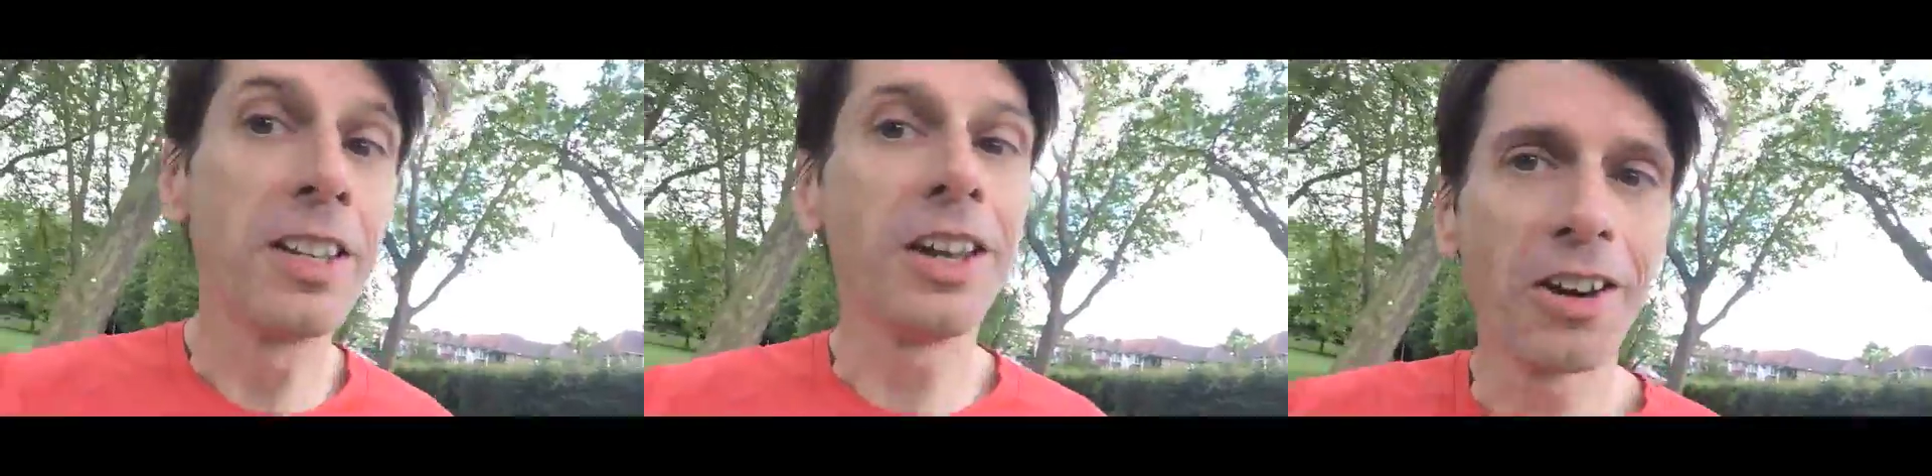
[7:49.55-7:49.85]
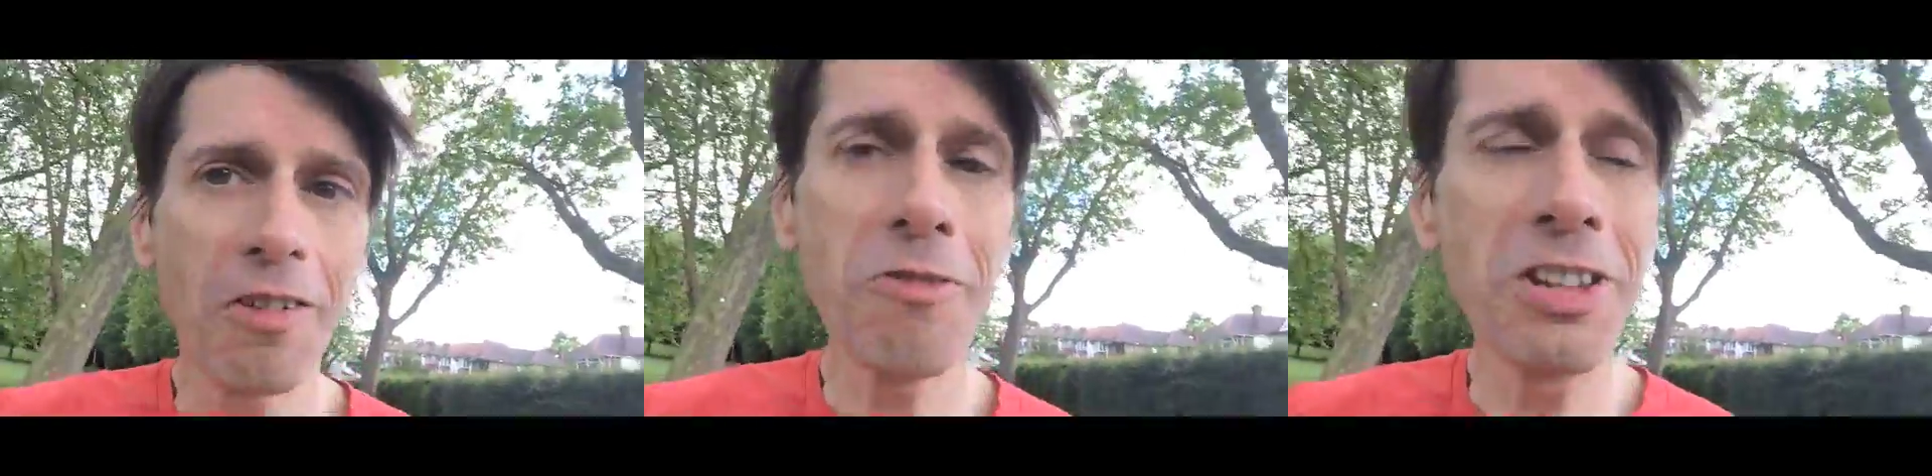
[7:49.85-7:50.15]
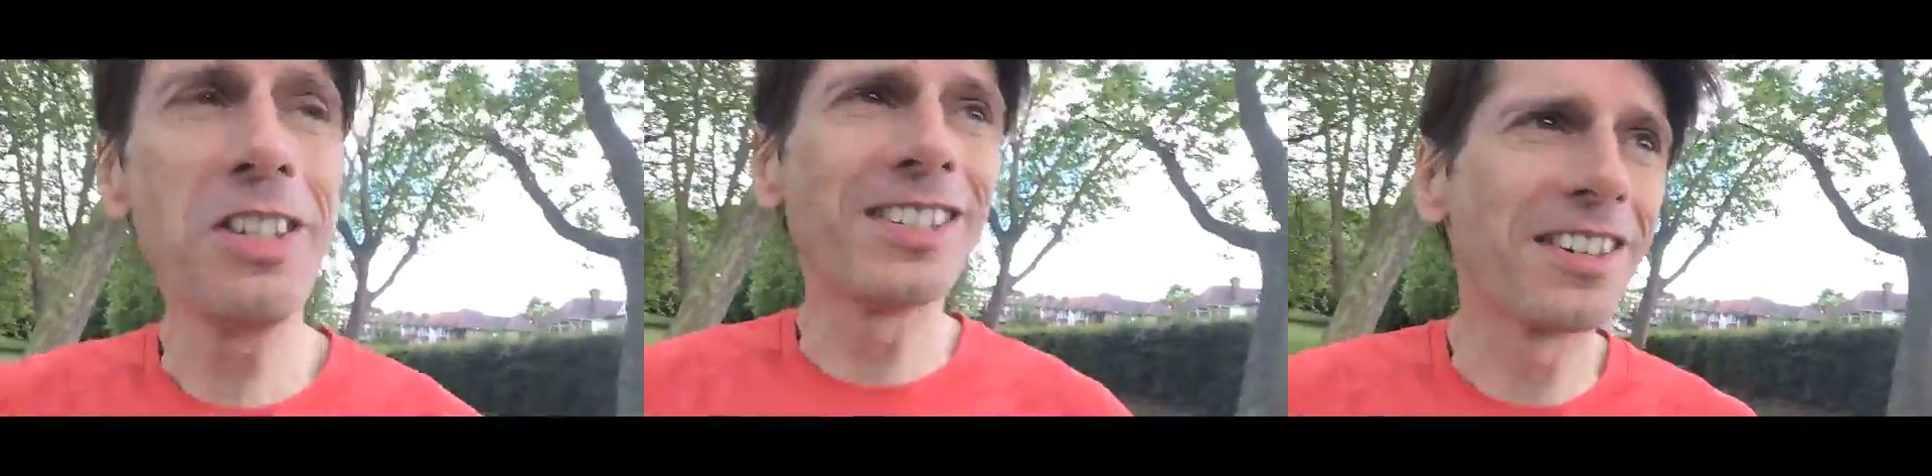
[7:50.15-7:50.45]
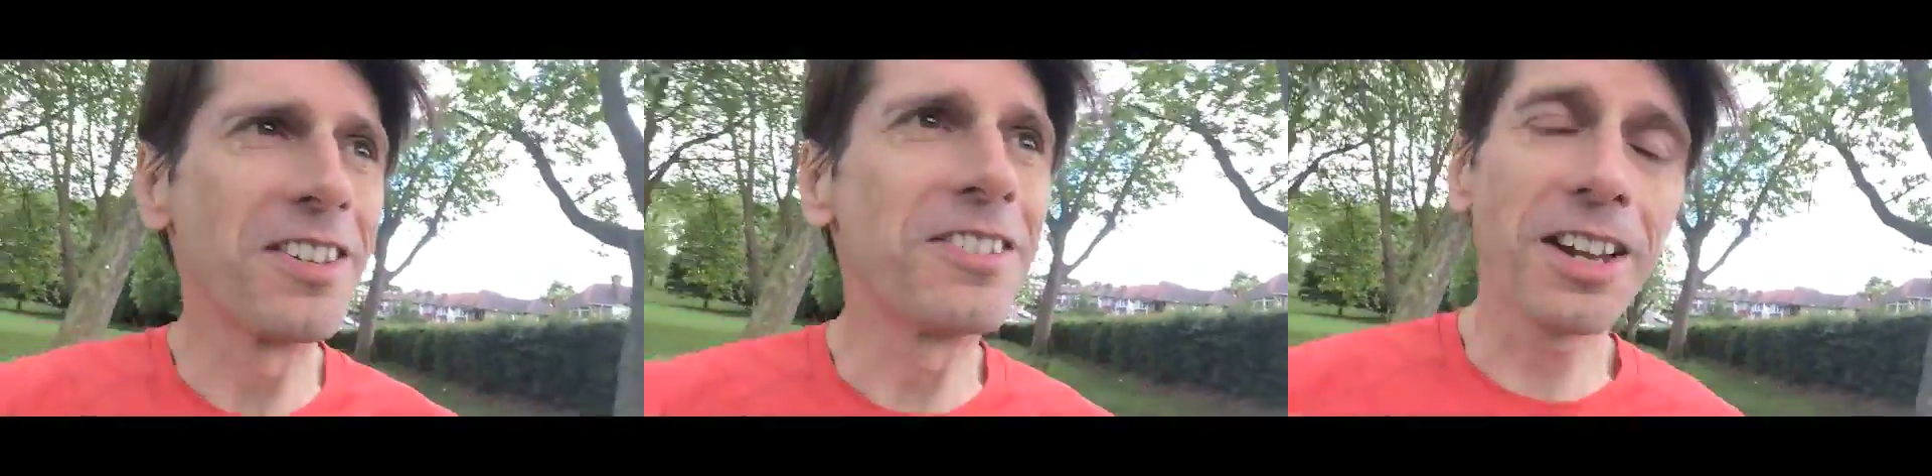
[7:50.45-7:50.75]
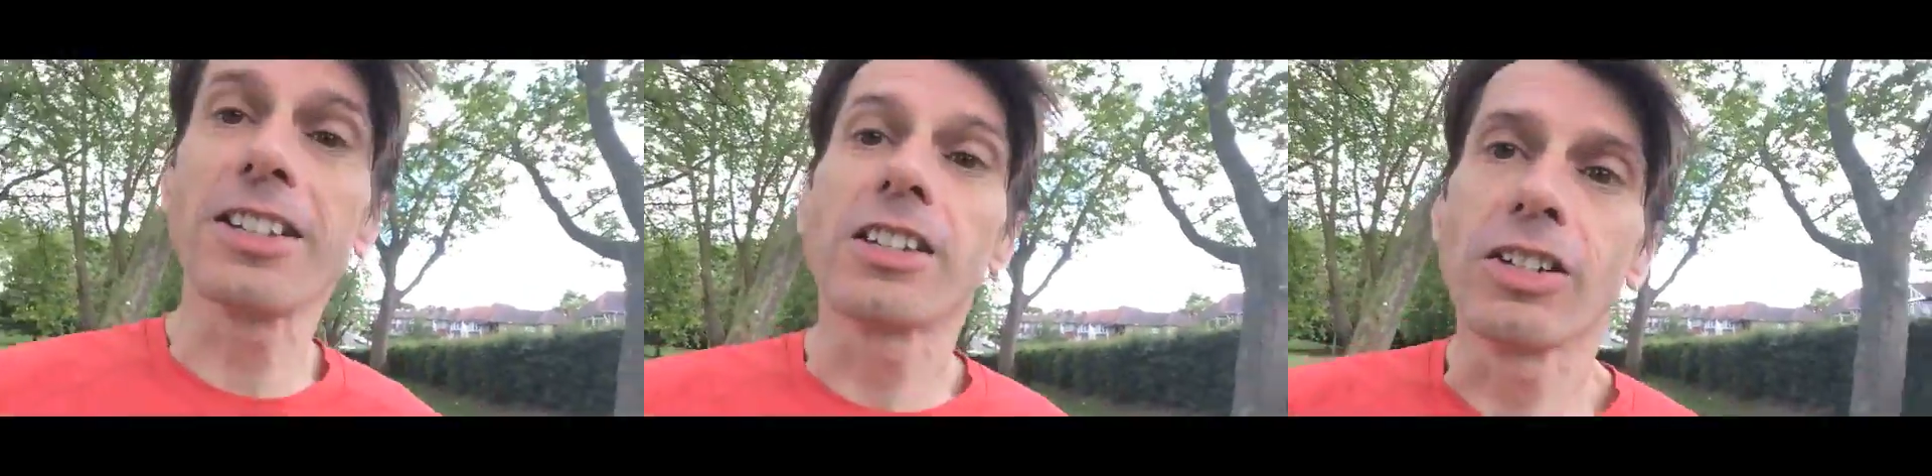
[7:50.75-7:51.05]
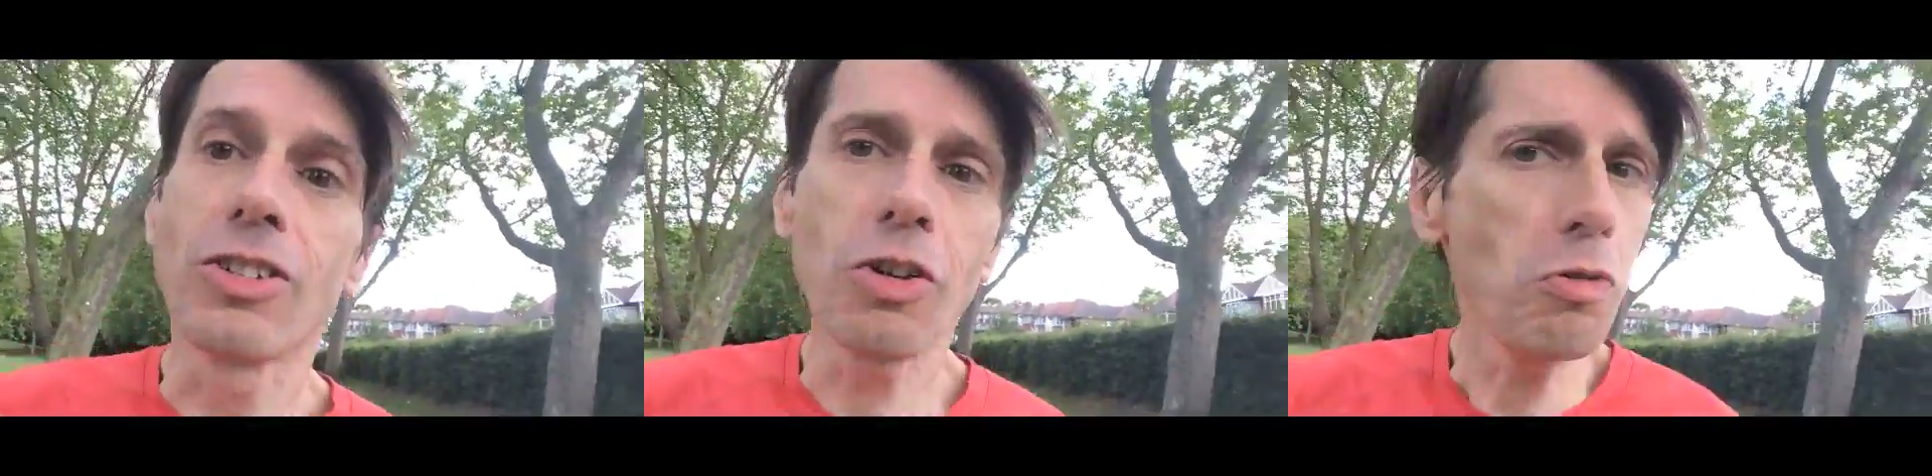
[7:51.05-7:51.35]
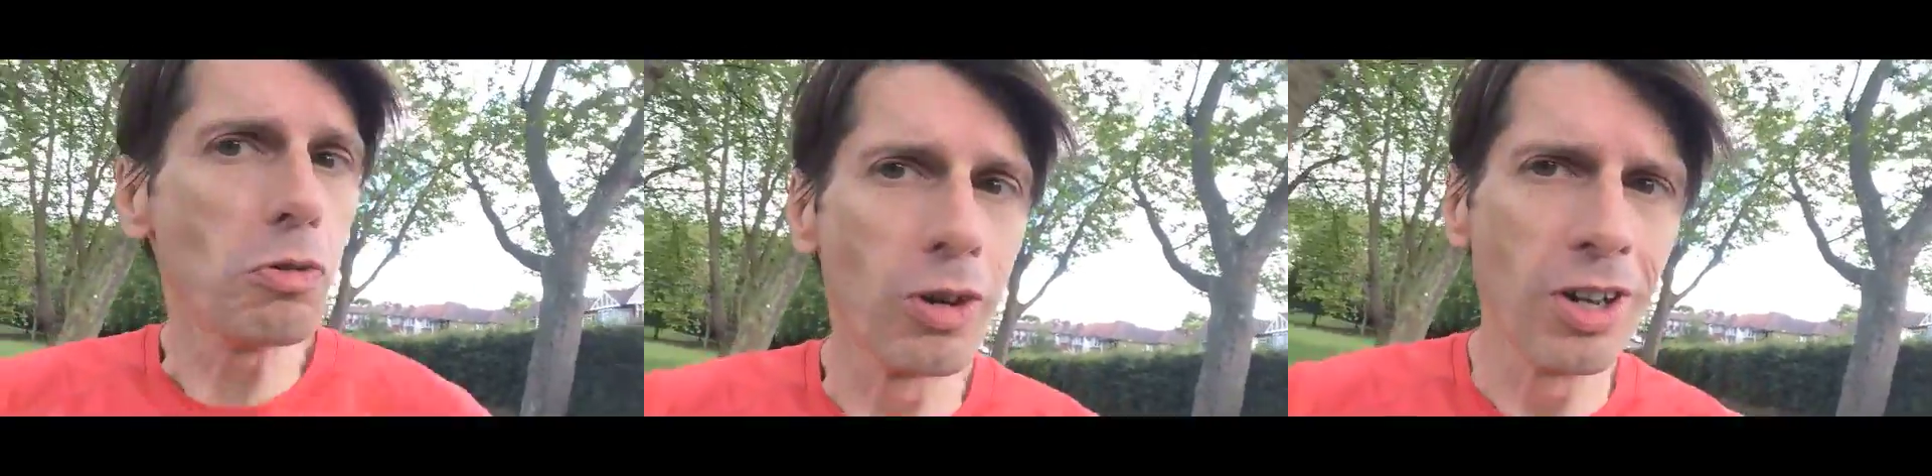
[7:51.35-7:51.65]
Yet of these
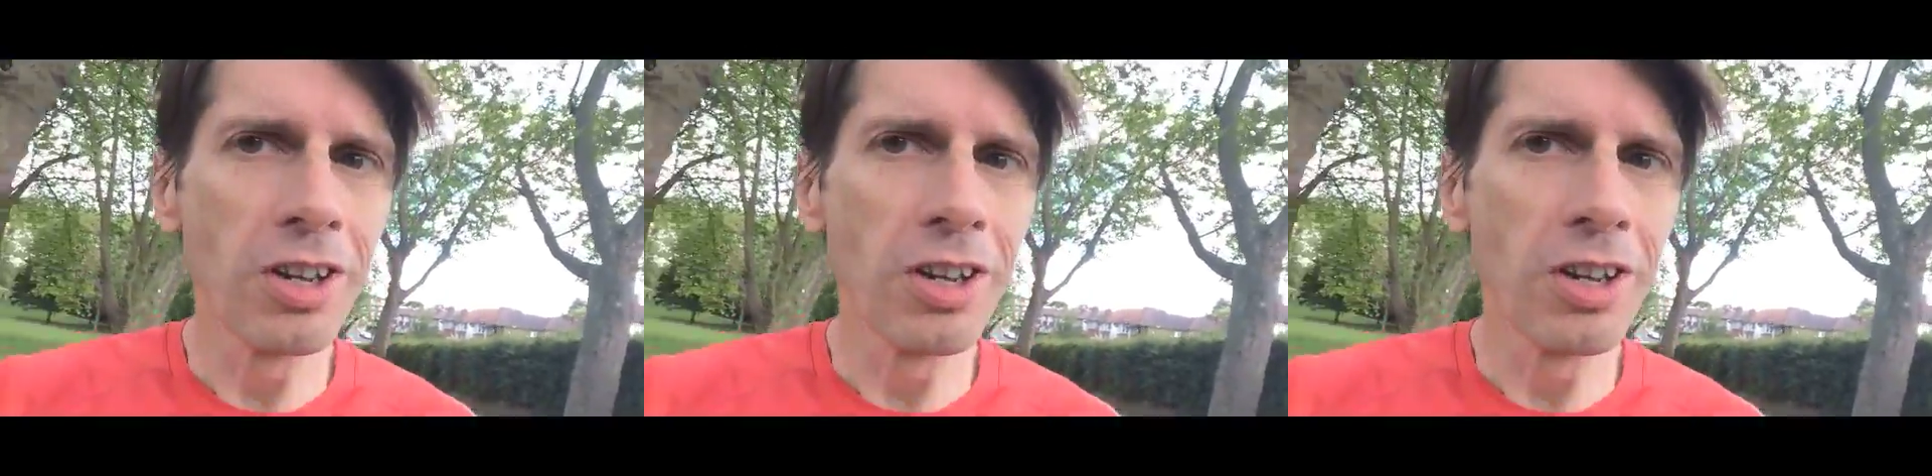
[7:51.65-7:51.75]
92